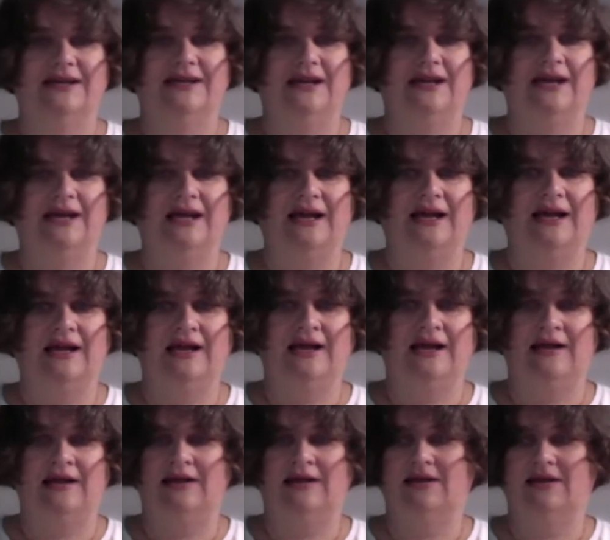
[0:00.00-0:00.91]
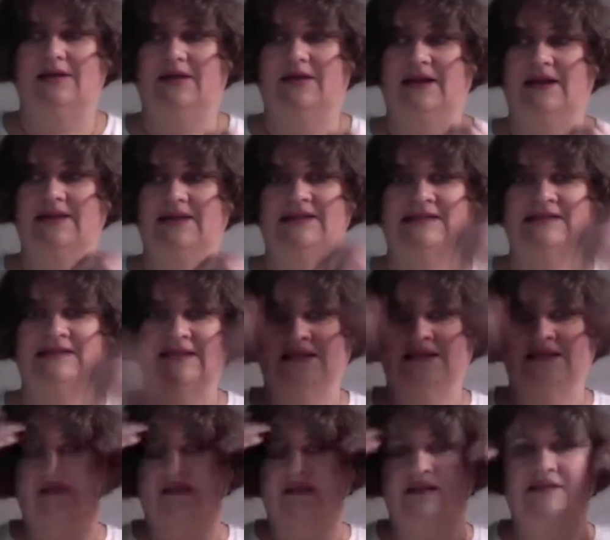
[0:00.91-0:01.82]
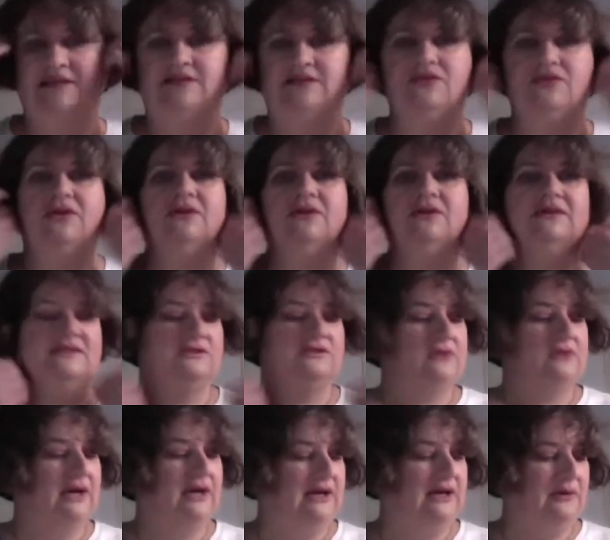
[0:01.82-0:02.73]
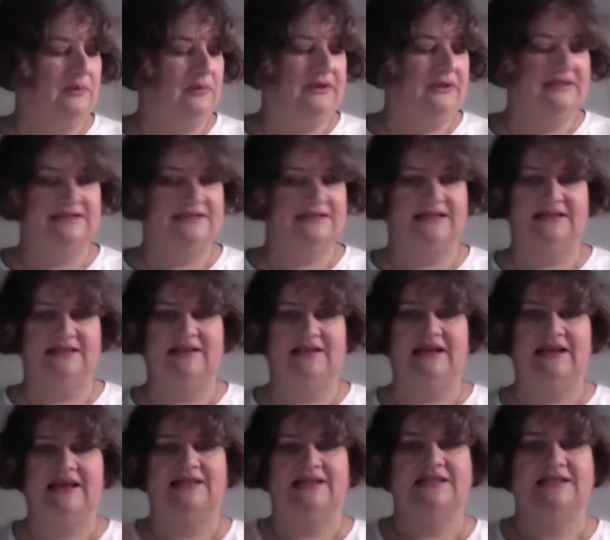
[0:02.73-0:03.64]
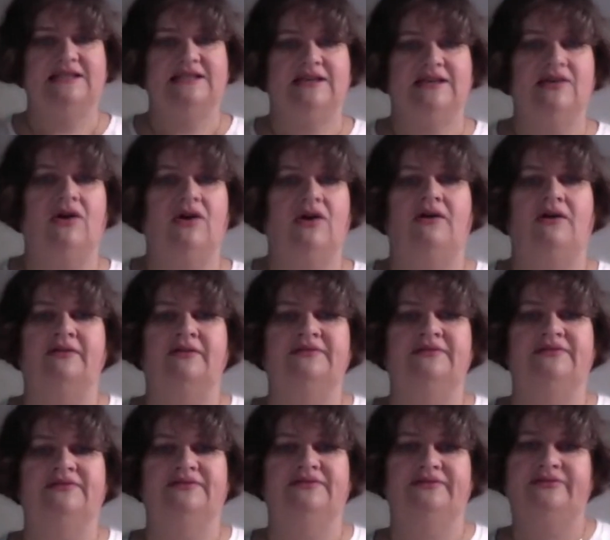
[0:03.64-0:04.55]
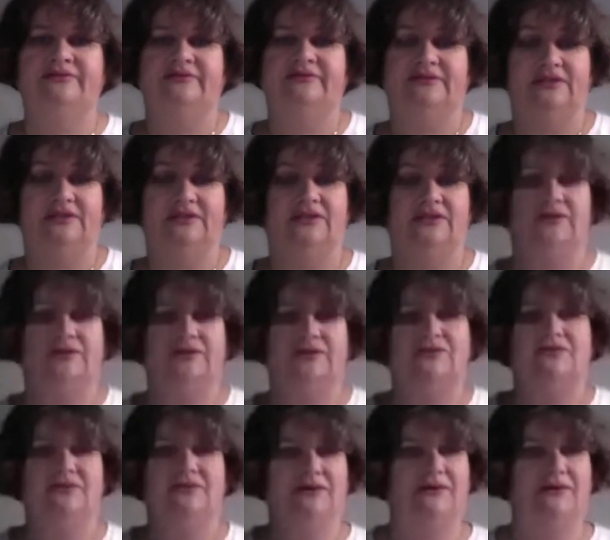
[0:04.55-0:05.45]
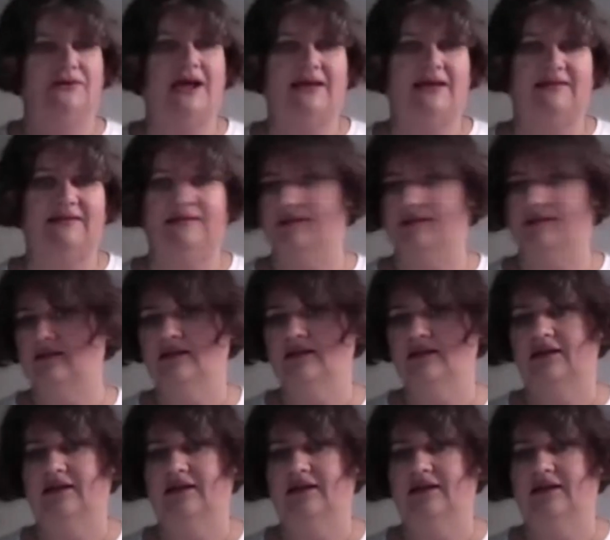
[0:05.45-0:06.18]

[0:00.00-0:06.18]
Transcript: uh, and I said, there's Google Australia, but it's under the entity of the Google US